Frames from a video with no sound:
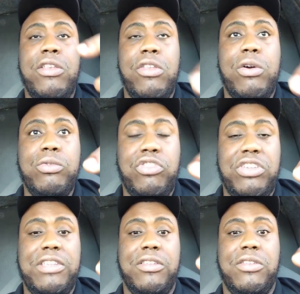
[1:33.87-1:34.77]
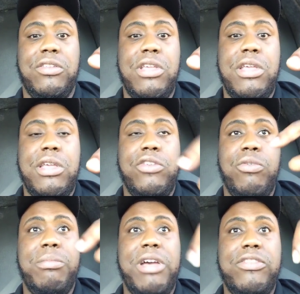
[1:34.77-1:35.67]
know jesus
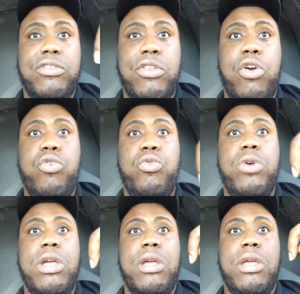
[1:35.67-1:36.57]
you must know